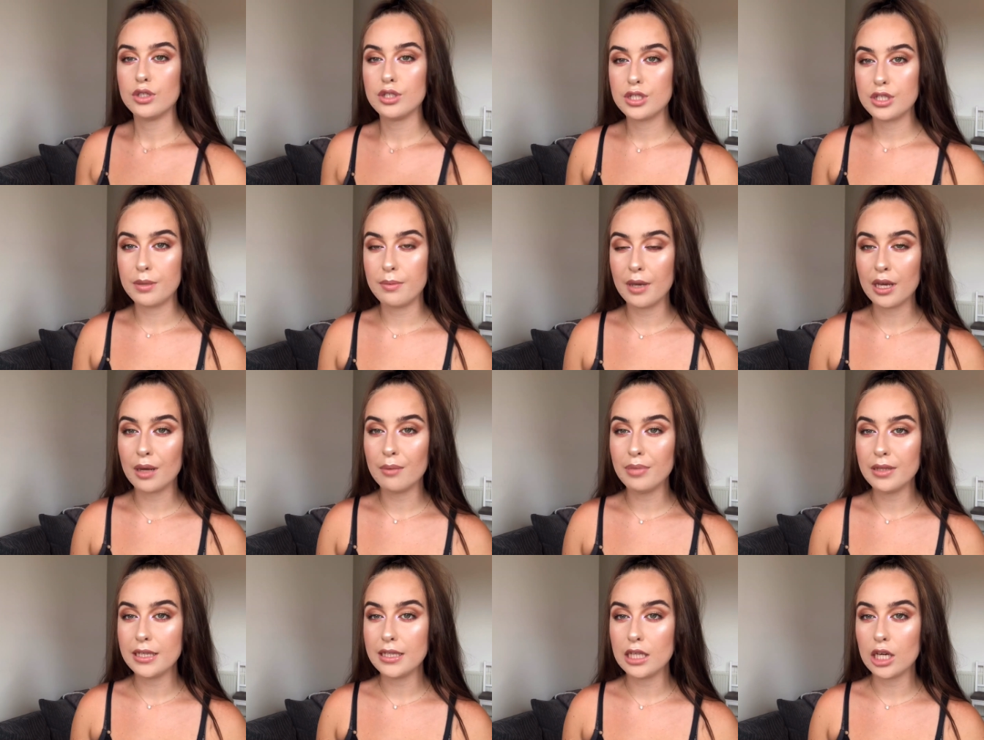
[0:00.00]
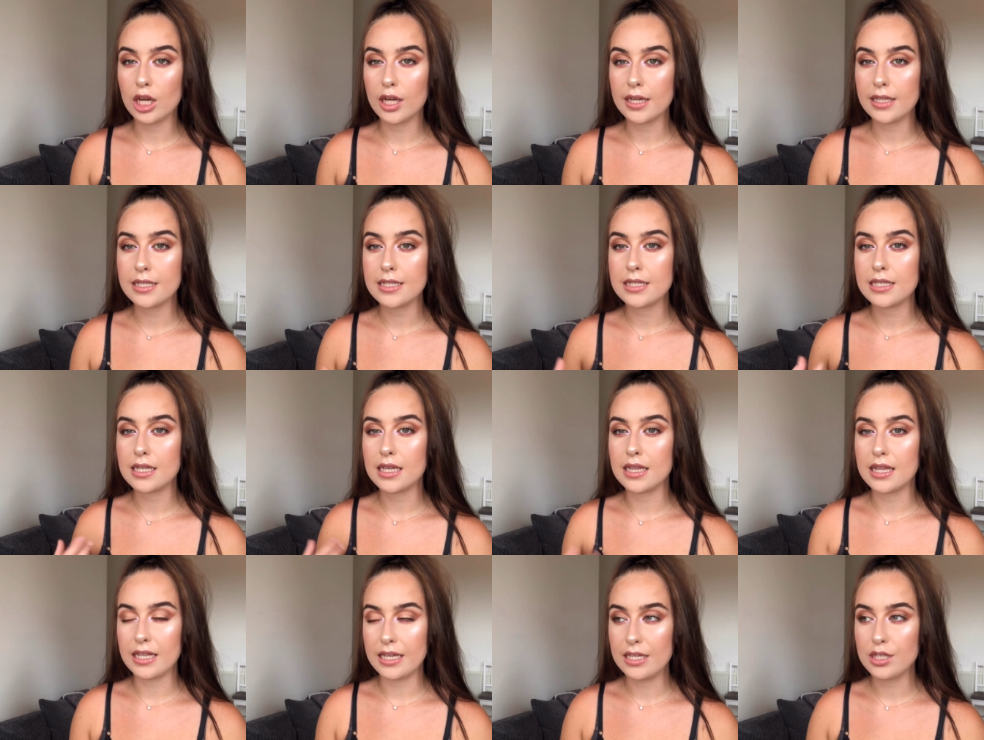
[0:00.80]
To be completely honest,
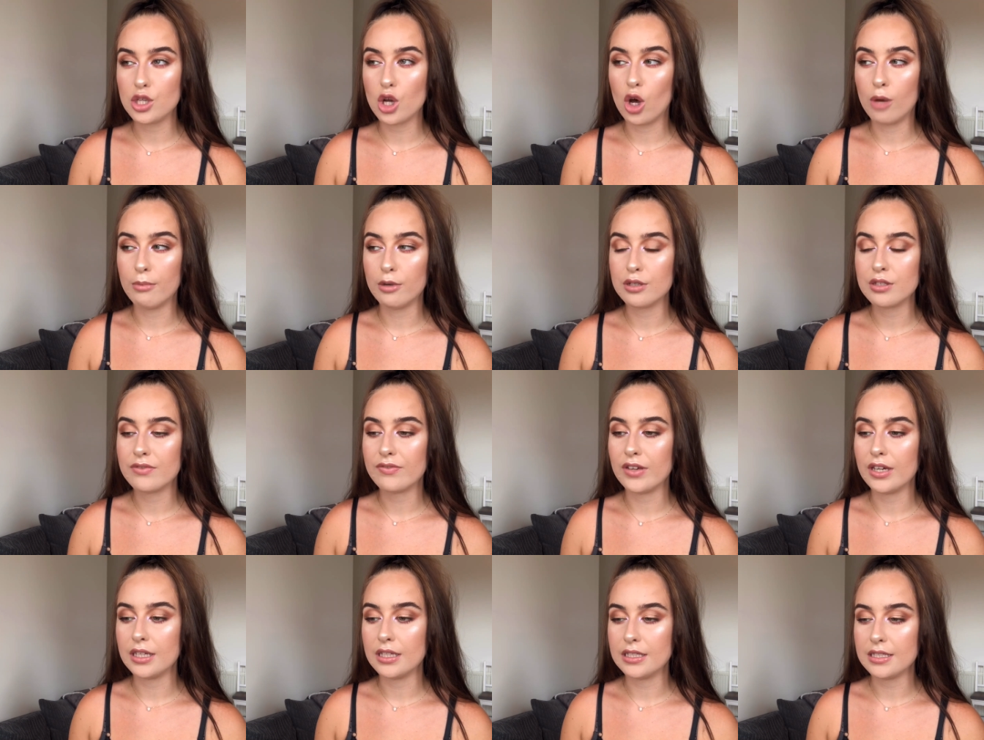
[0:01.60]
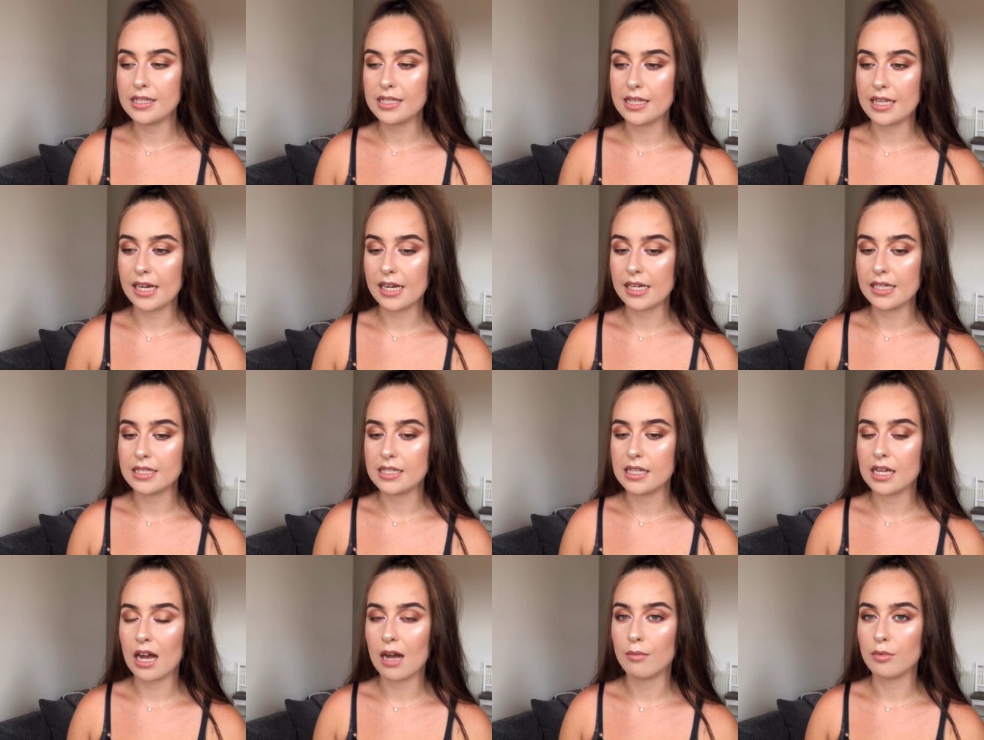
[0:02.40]
these almost feel as thick as
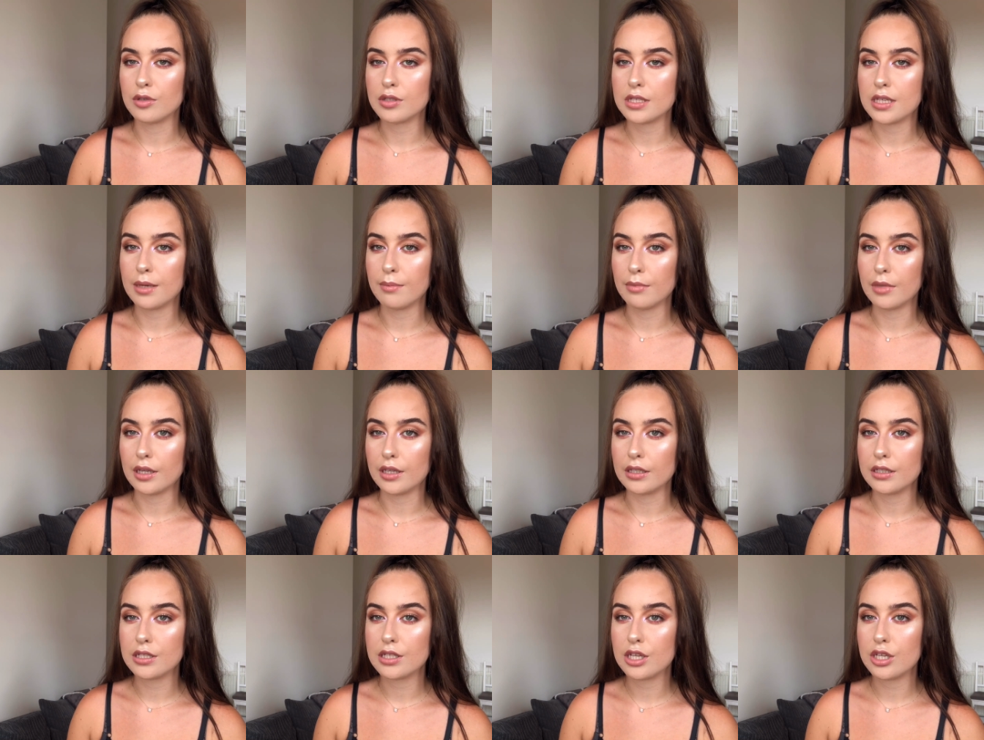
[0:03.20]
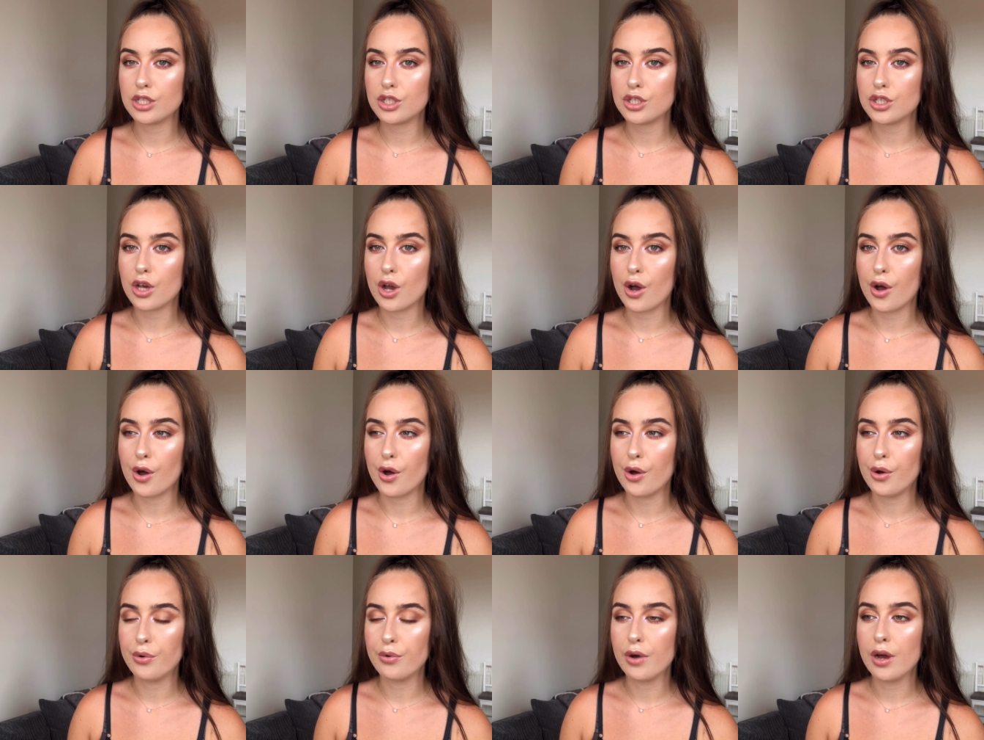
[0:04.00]
the Camo Seamless.
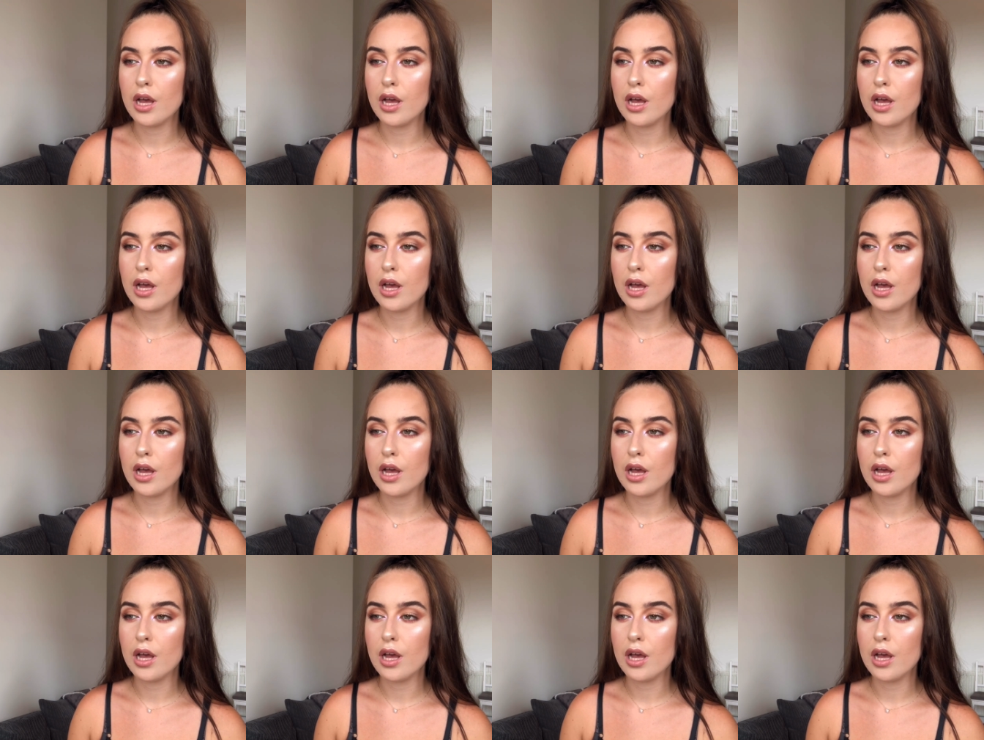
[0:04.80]
So